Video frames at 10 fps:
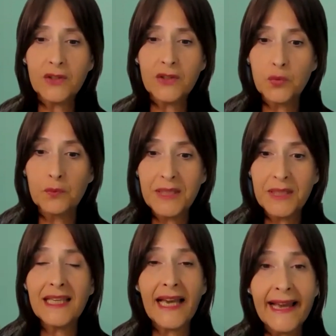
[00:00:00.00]
To
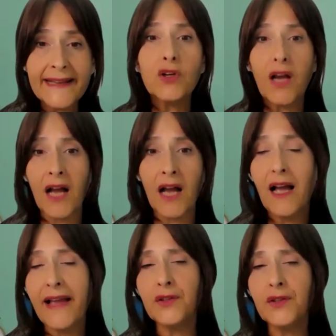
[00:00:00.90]
be
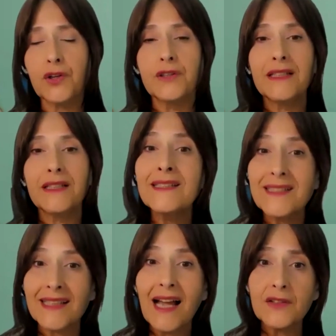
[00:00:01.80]
anchored
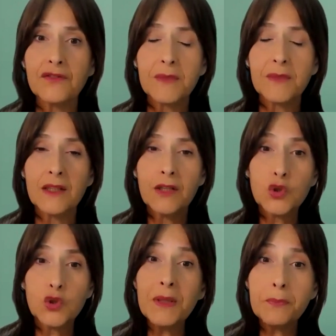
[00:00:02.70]
inside of me,
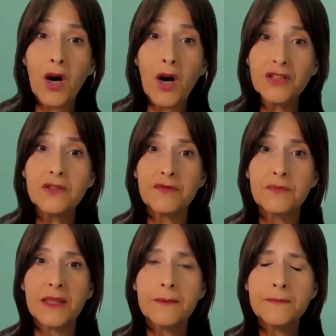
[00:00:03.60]
to be part of me.